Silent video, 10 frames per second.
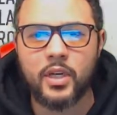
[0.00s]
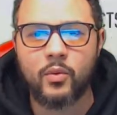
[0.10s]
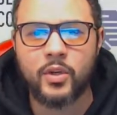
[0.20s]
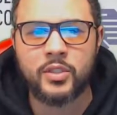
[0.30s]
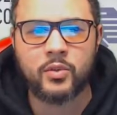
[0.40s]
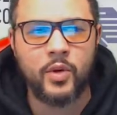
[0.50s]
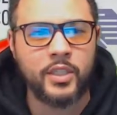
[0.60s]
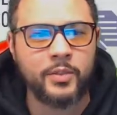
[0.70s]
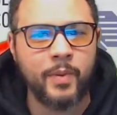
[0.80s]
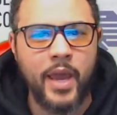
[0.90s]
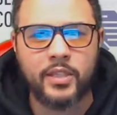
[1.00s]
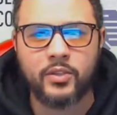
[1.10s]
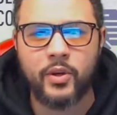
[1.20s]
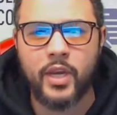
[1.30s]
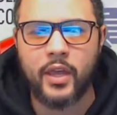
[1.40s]
ones to watch packs. So
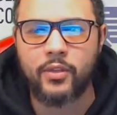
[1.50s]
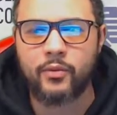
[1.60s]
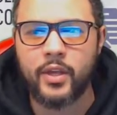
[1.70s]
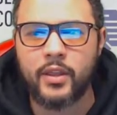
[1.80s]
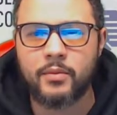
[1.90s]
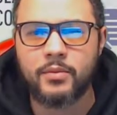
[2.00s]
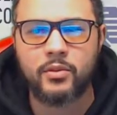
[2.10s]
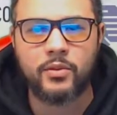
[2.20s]
I got three of them. So we'll